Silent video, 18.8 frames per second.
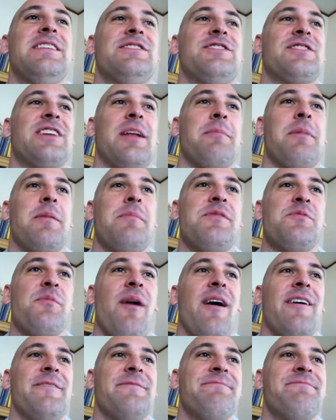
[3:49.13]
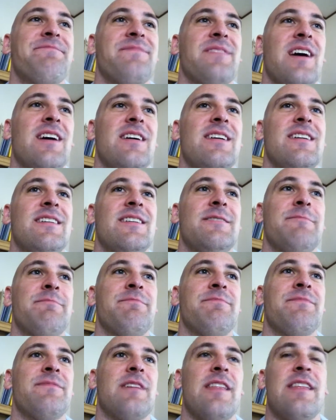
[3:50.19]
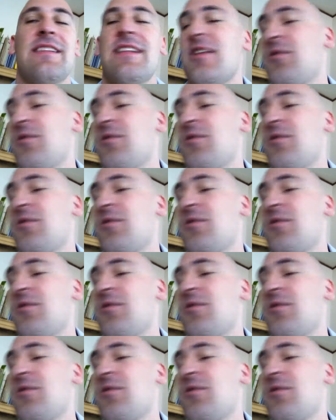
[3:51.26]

just kind of made me smile. I think